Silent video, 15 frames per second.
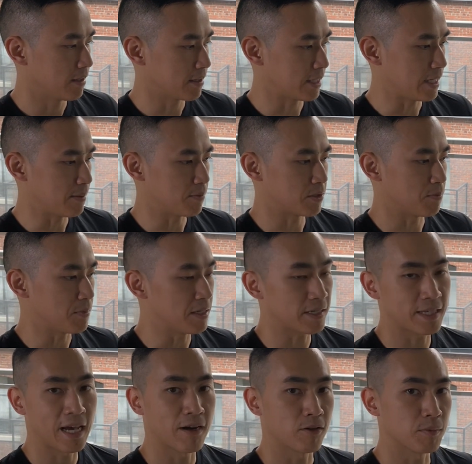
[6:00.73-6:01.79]
keeps me
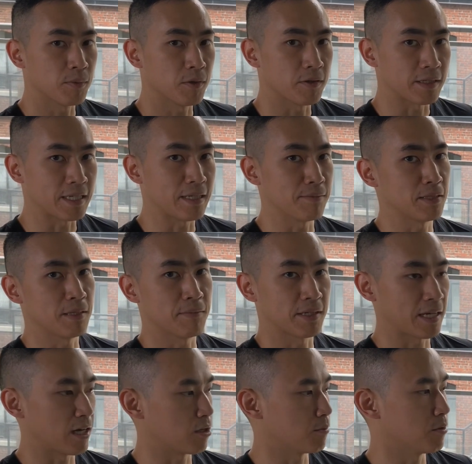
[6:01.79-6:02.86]
accountable and keeps him
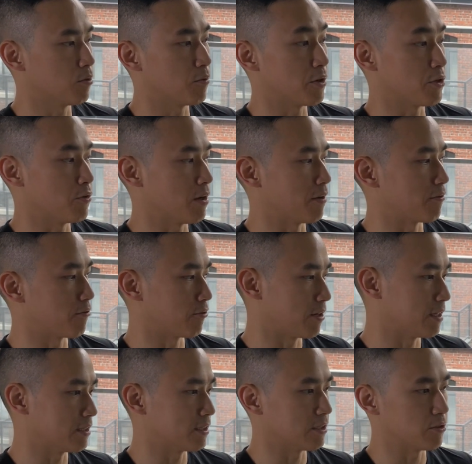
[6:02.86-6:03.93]
accountable when you have
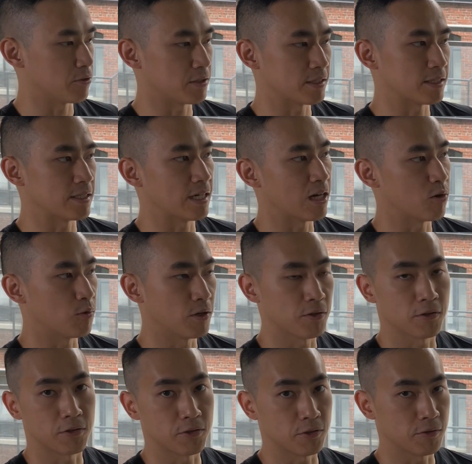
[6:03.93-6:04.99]
friends and you can see how well
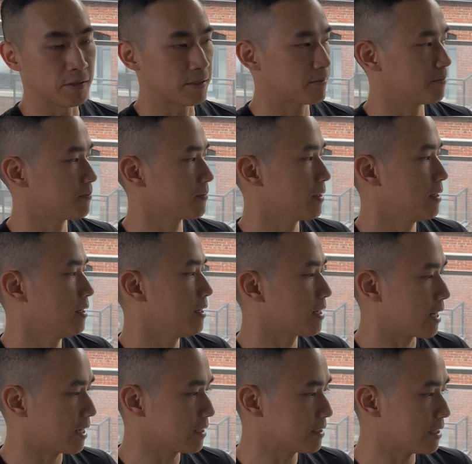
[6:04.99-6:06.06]
they're doing.
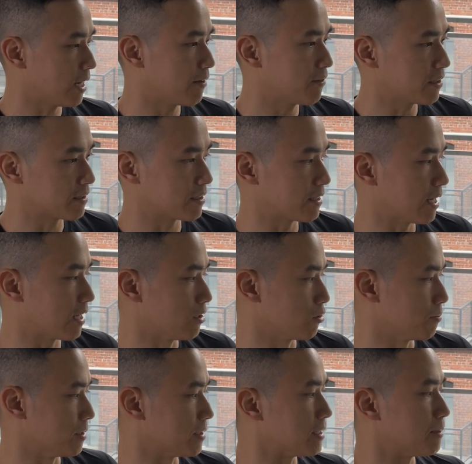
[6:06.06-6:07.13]
Kind of diving into that a little
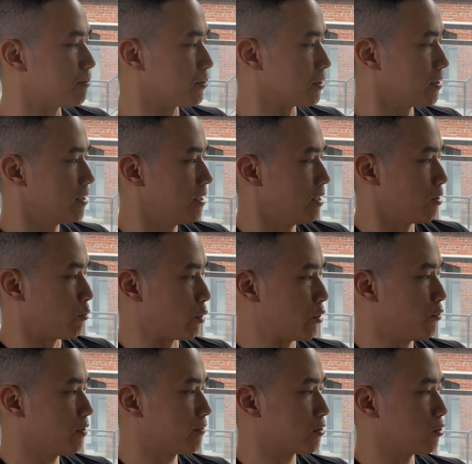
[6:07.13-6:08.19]
bit deeper, we
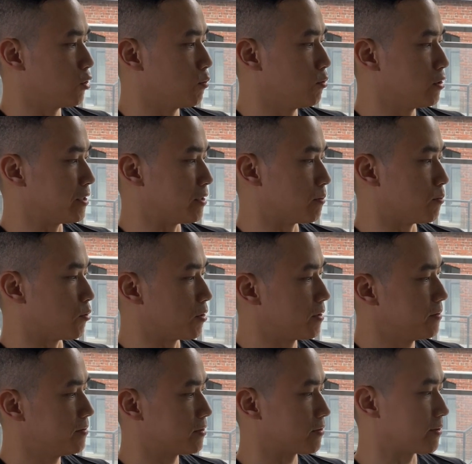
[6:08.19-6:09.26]
do have a global
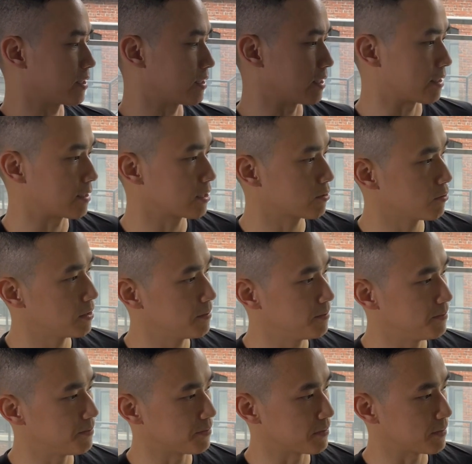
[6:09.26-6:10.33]
leaderboard. So I click this one.
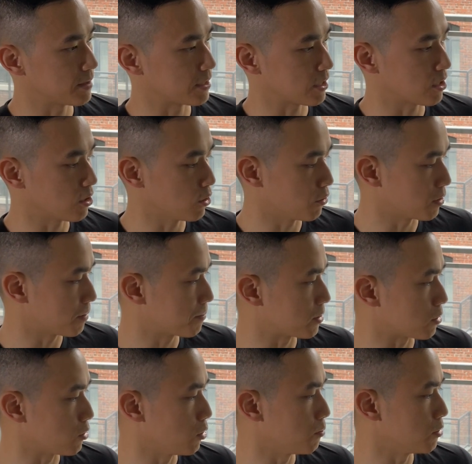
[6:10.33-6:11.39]
It's going to load up the
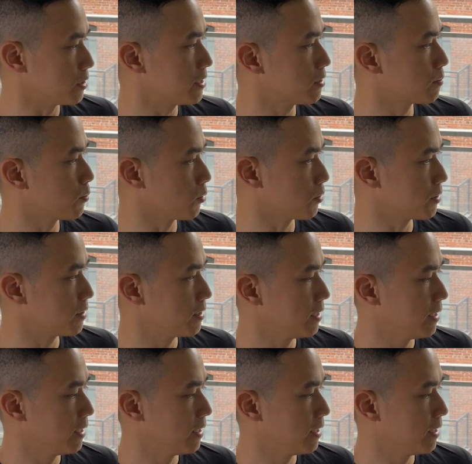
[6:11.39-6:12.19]
global leaderboard.